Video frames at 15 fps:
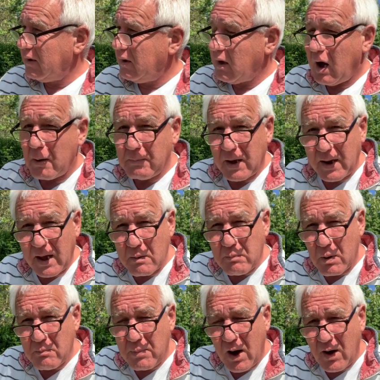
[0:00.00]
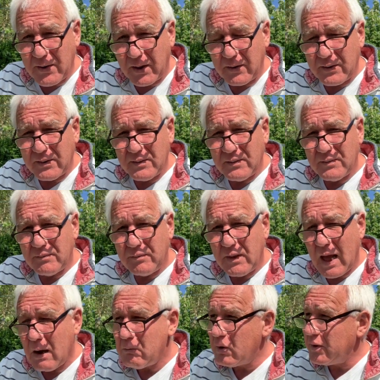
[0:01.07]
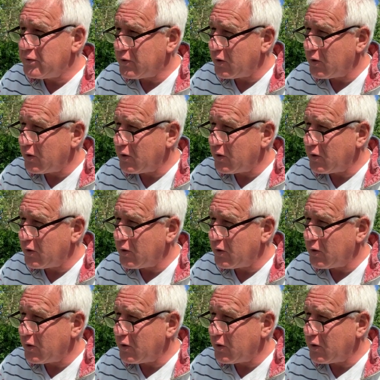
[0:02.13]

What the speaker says: I'm going to get bombarded. Now we're into